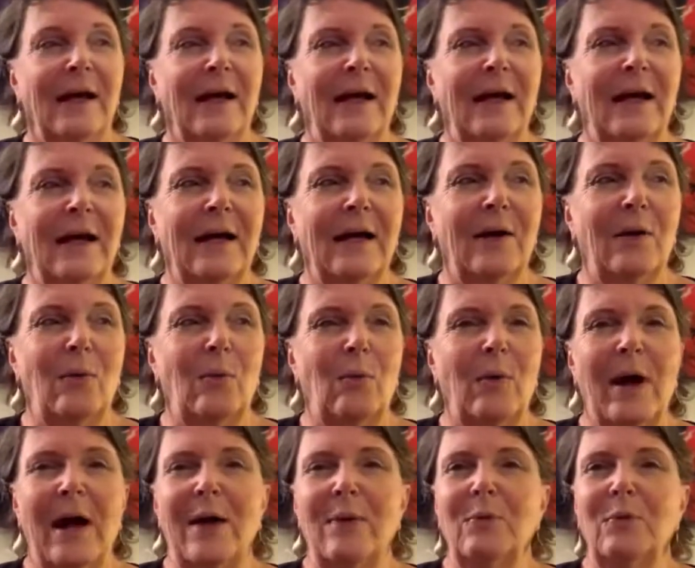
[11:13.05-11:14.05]
Uh,
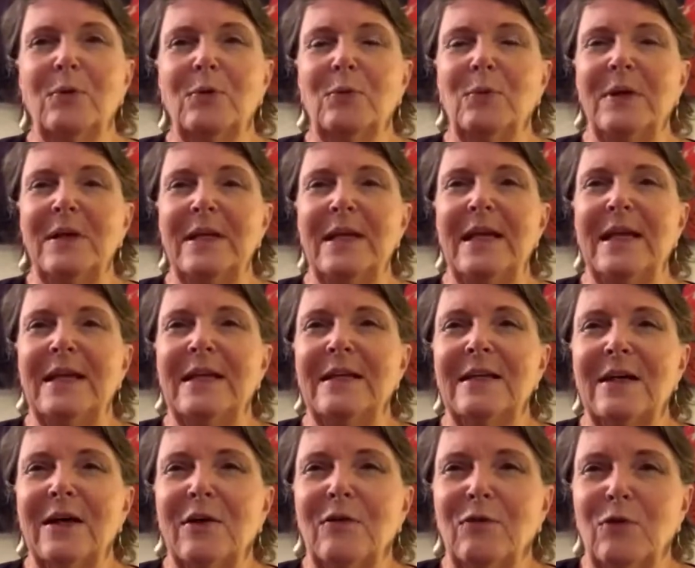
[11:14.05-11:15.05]
why would we need
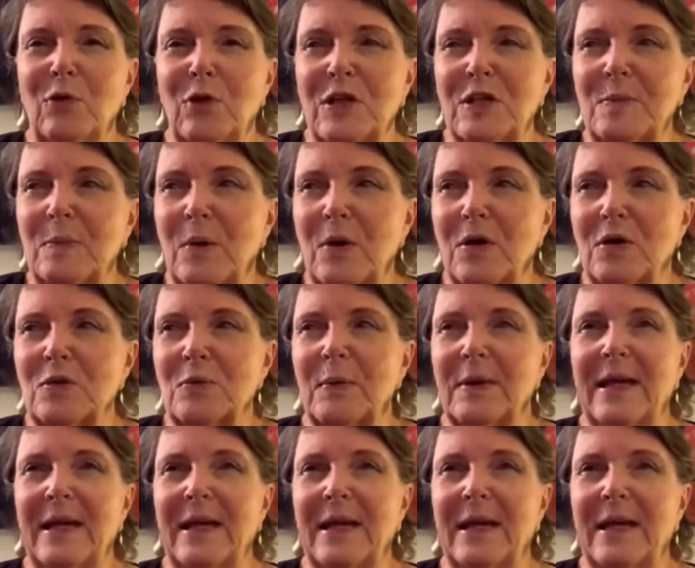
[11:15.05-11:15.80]
a voice box?